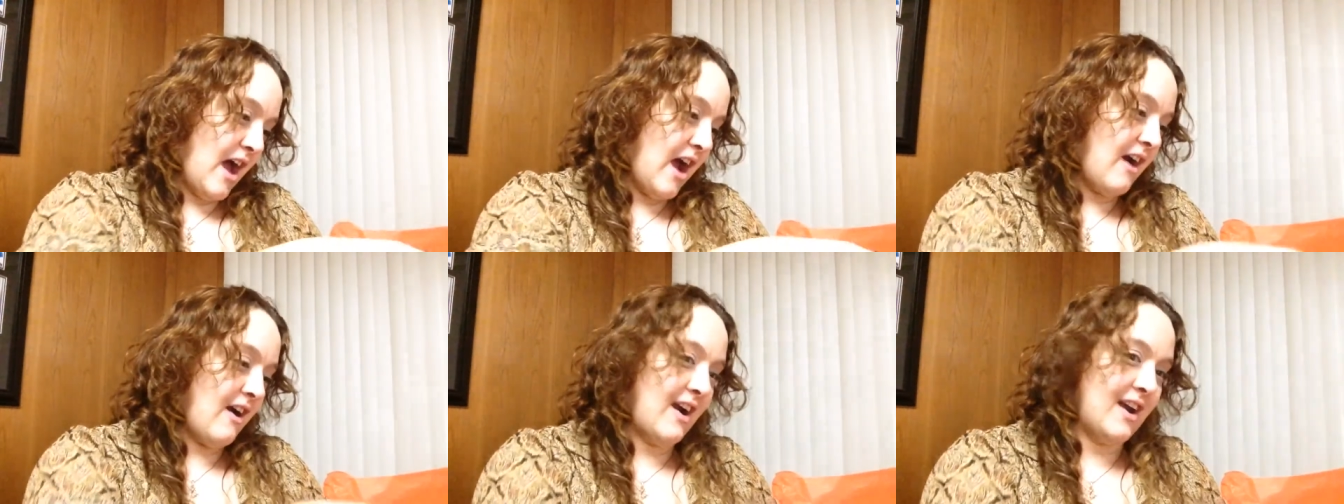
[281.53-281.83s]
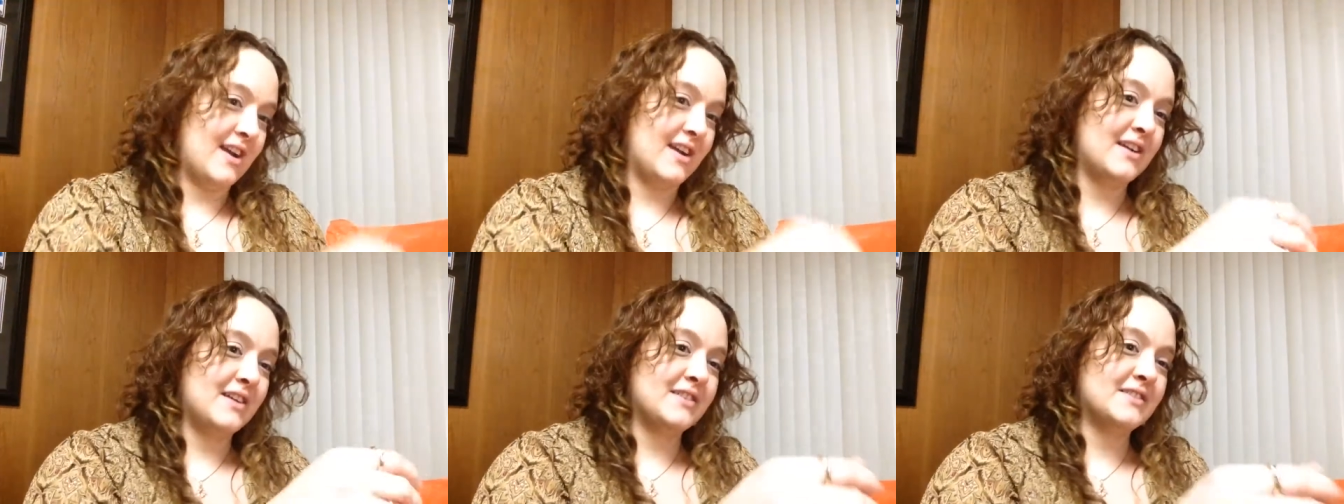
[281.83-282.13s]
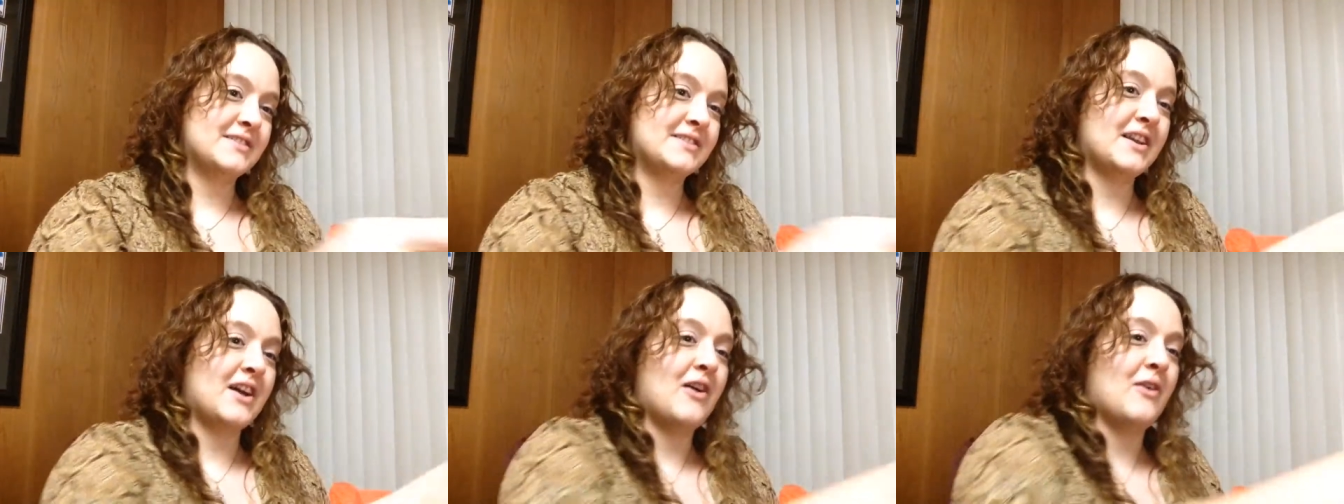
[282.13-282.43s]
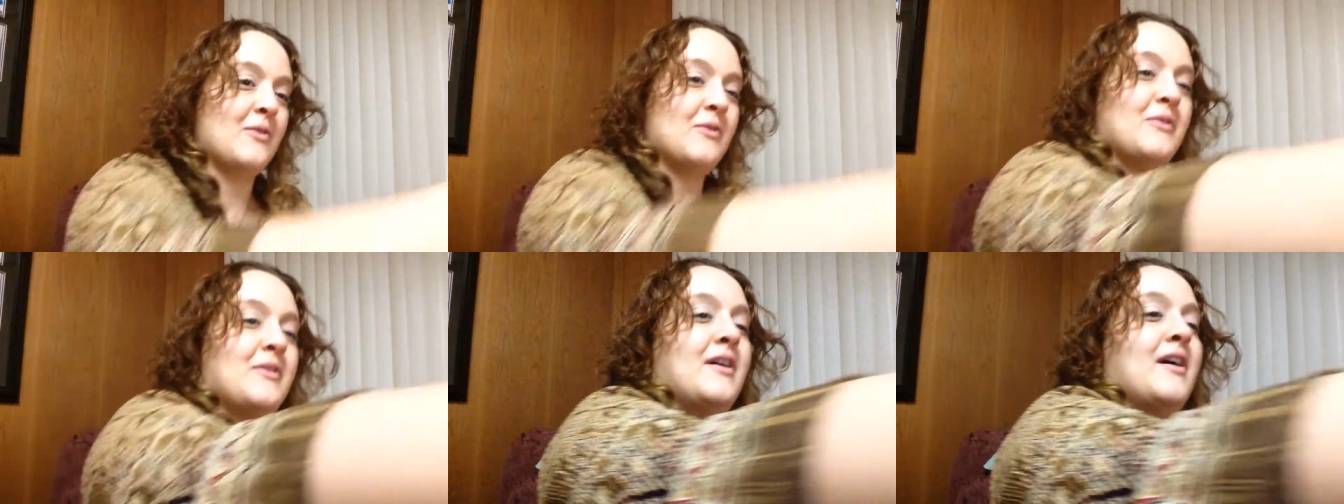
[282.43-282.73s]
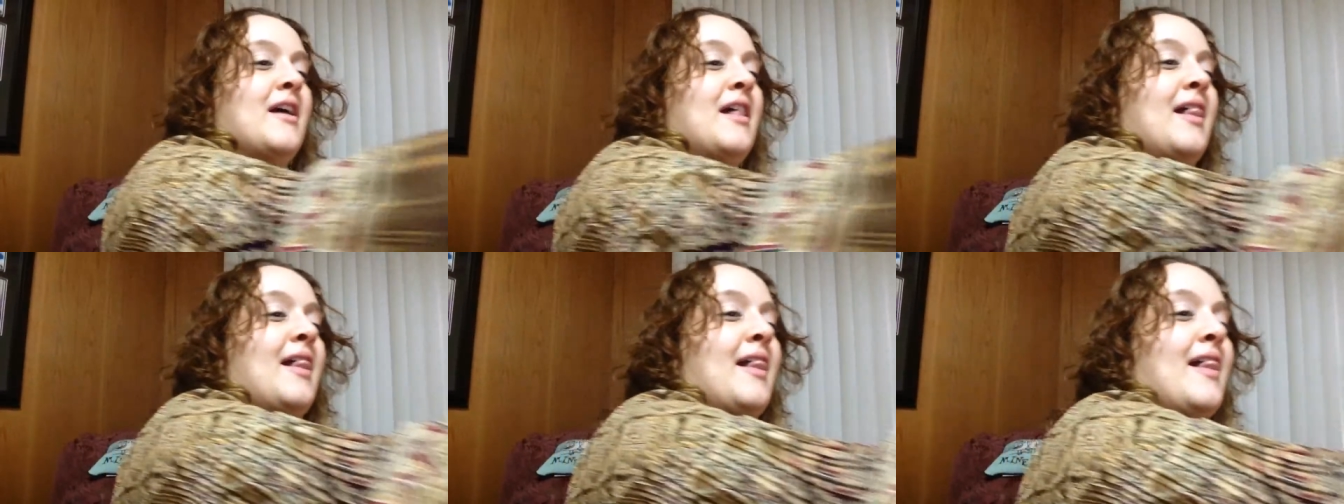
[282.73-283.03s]
Alright, so
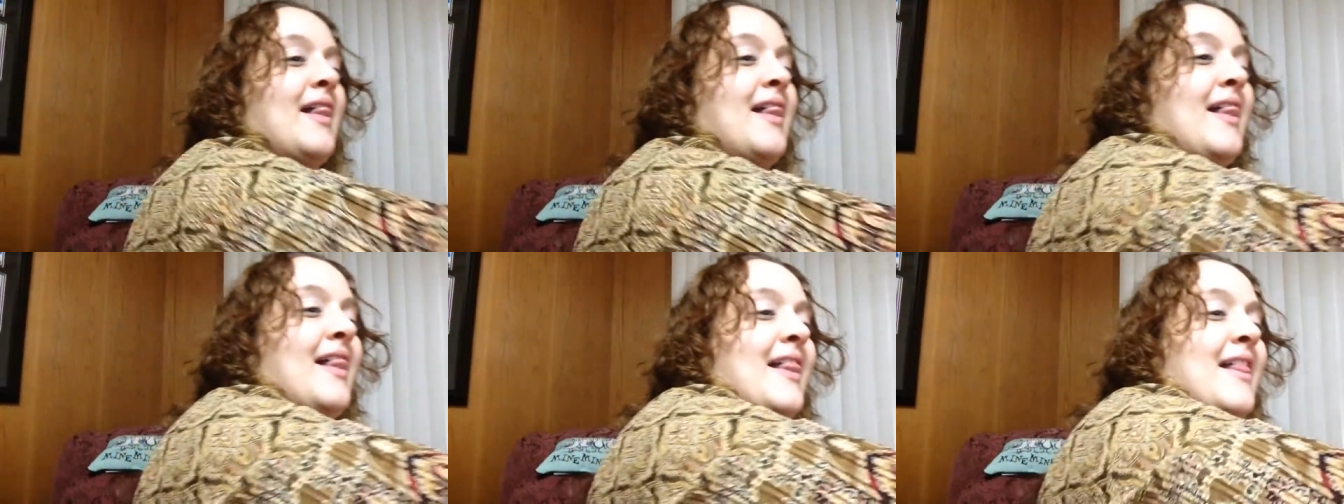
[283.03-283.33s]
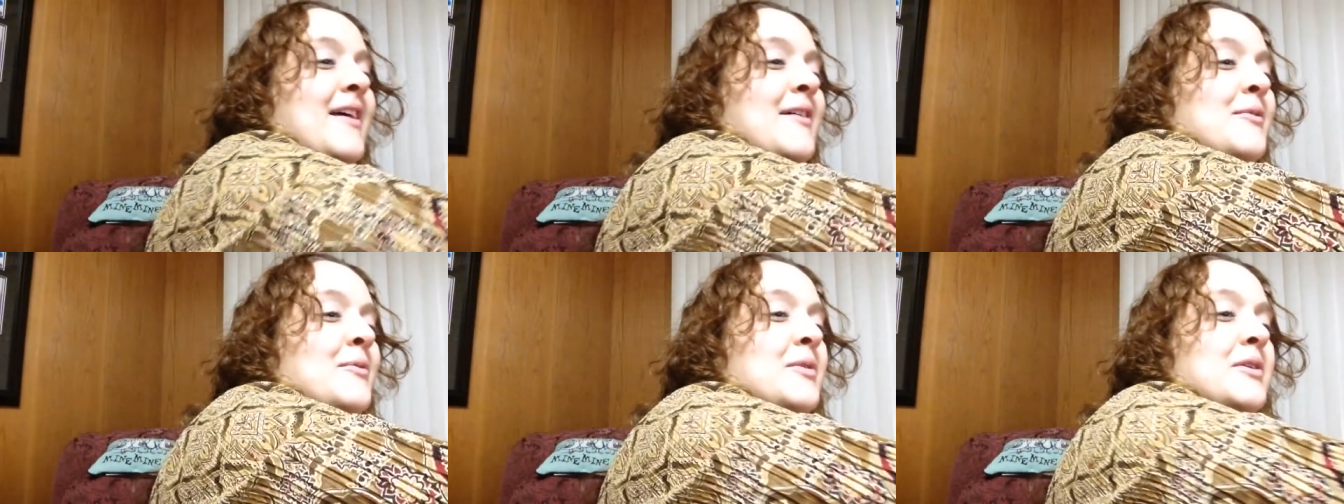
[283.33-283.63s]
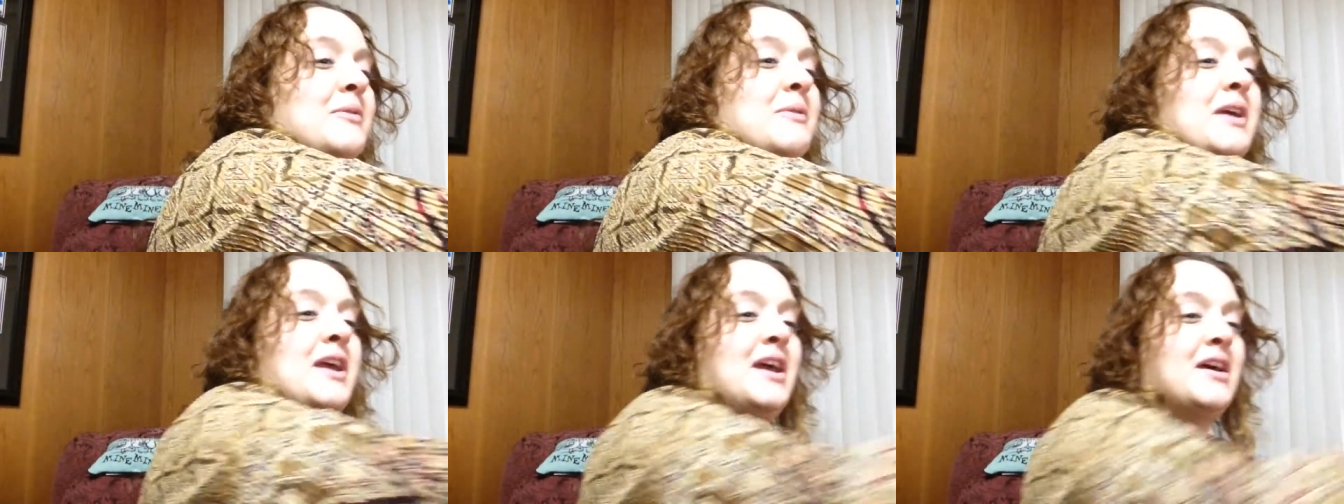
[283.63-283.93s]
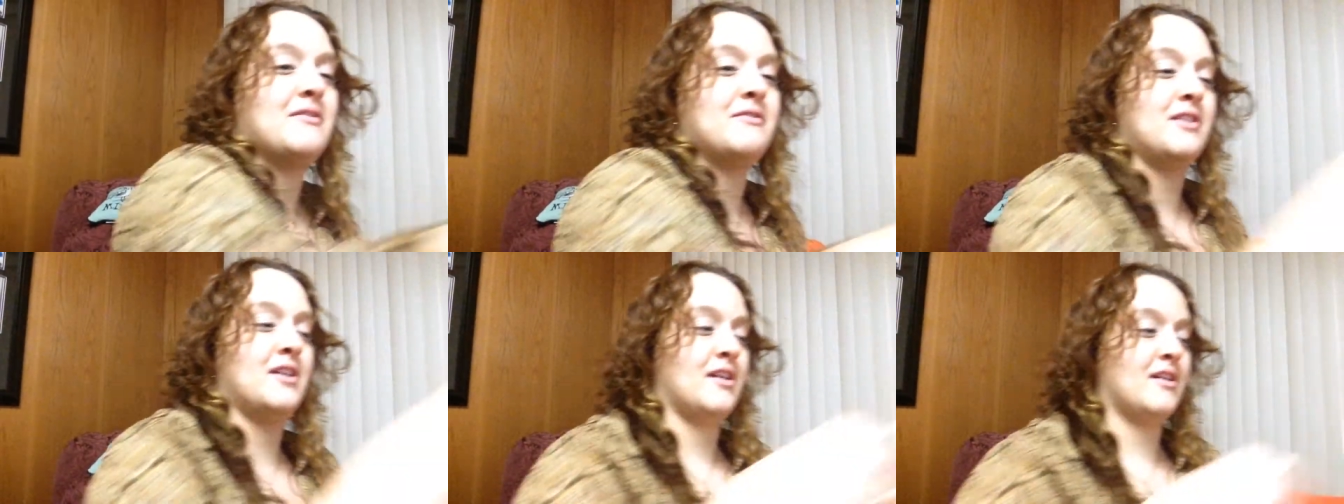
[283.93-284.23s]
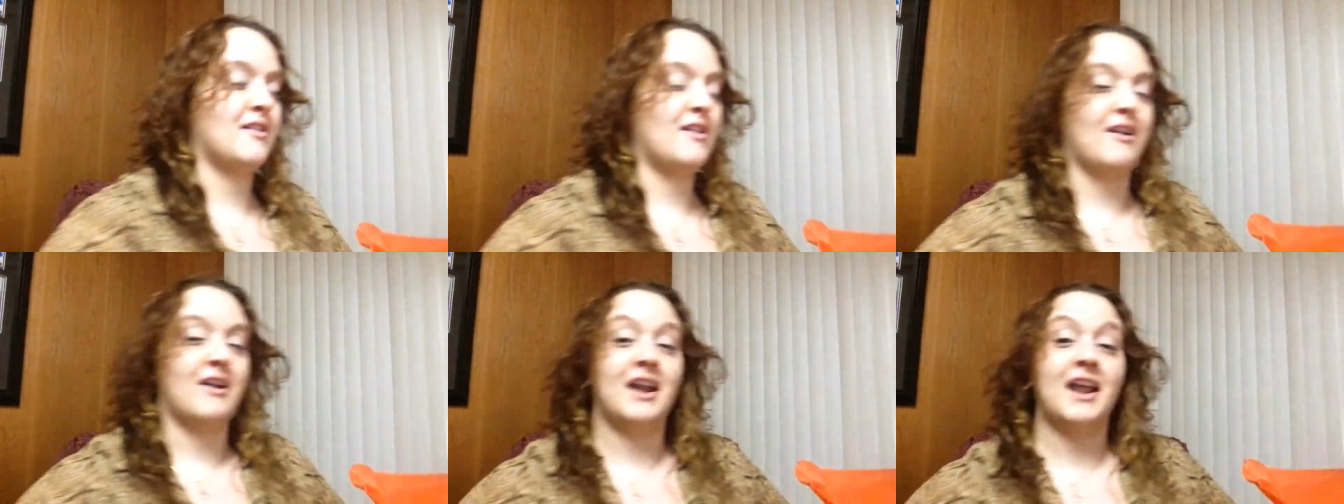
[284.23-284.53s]
what do we have
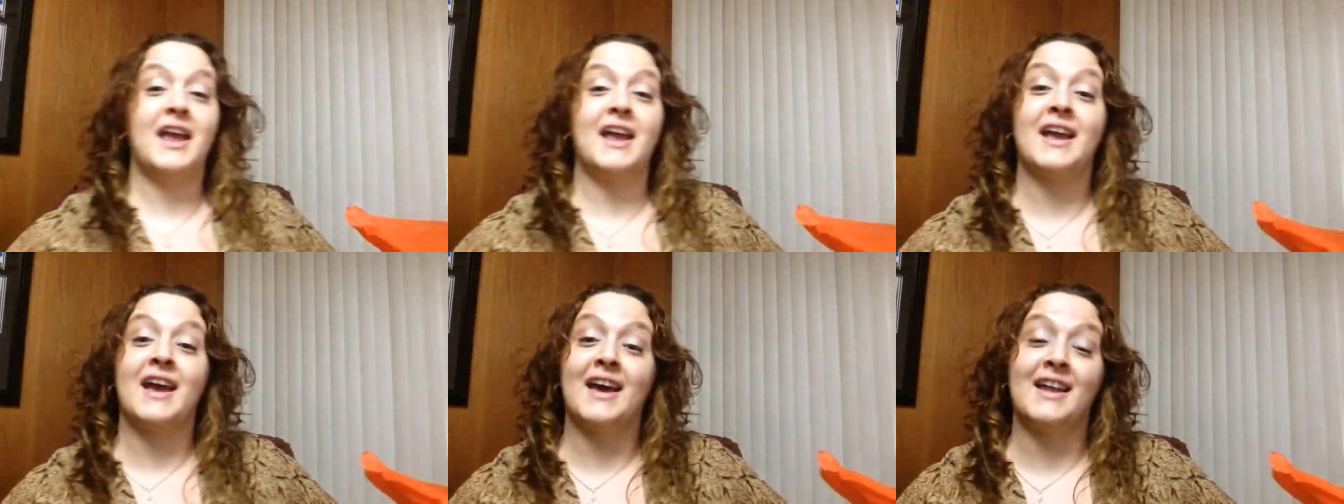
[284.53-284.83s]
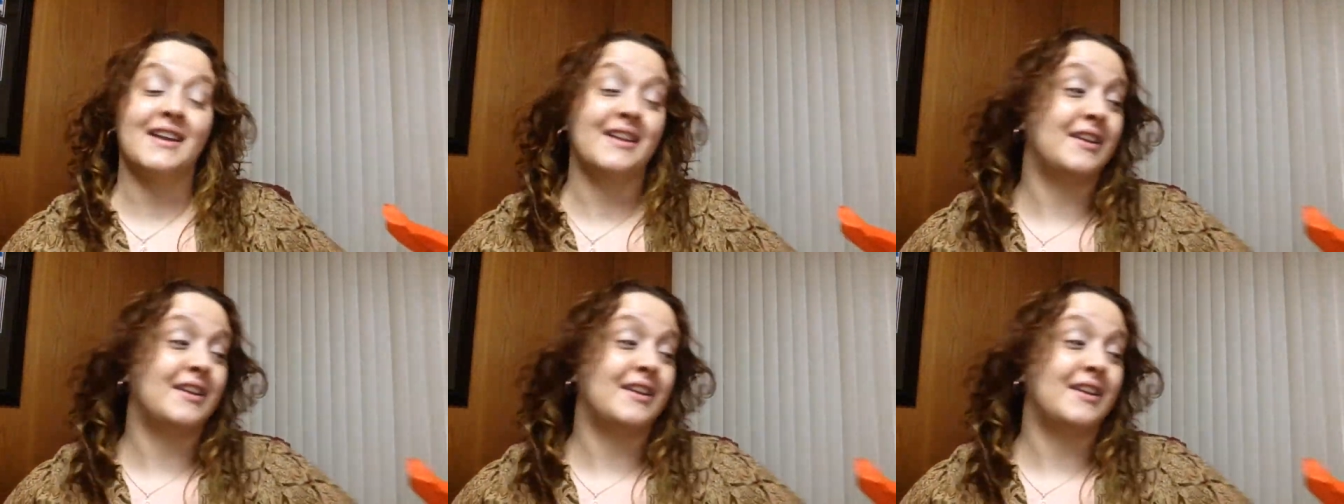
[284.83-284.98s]
here? Alright, hang on.